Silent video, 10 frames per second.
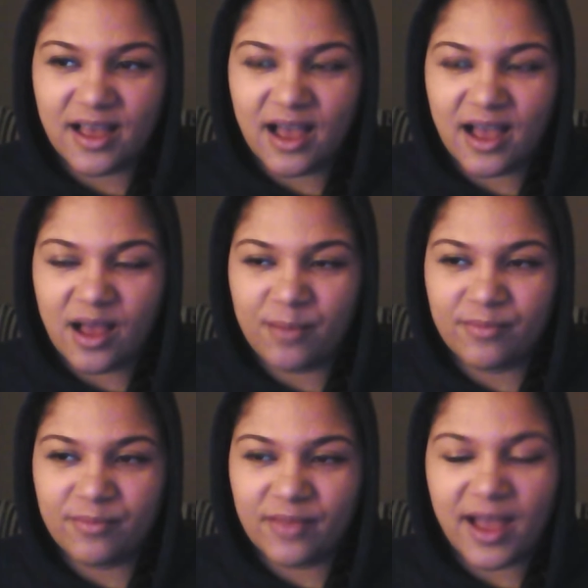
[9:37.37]

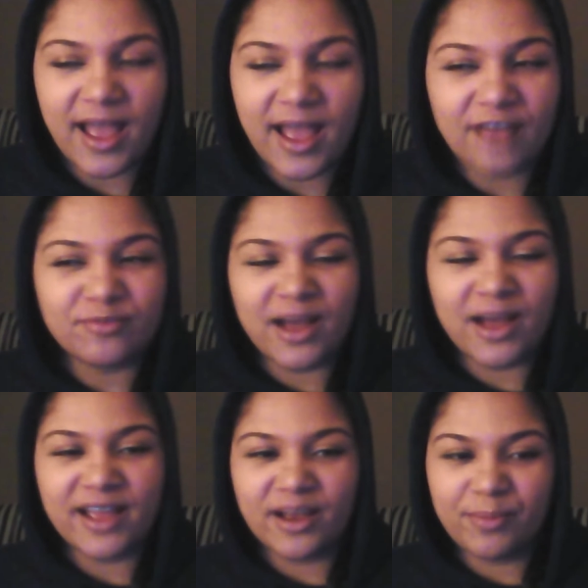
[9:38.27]
I have my
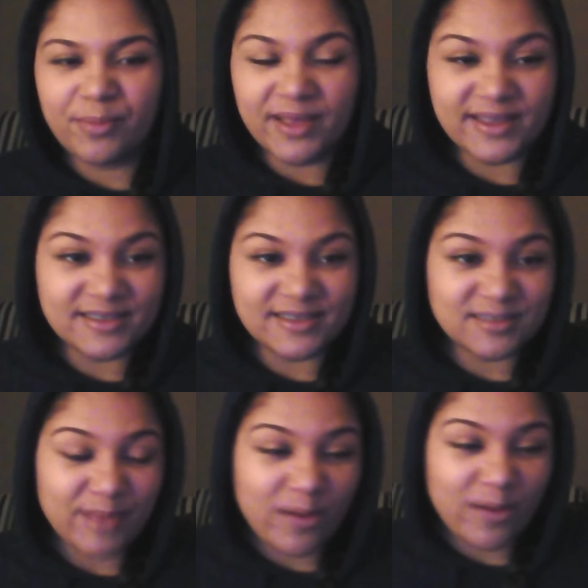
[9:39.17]
opinions
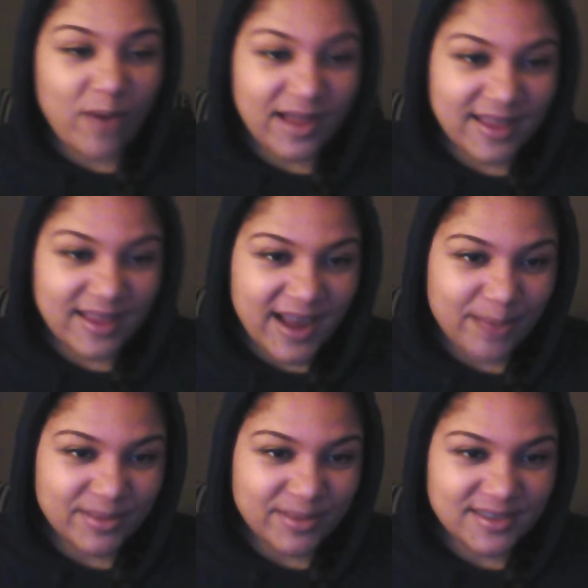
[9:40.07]
about why that
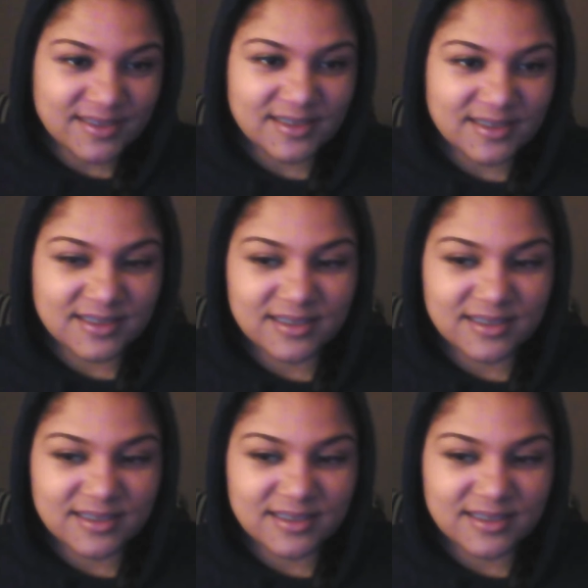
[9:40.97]
happens.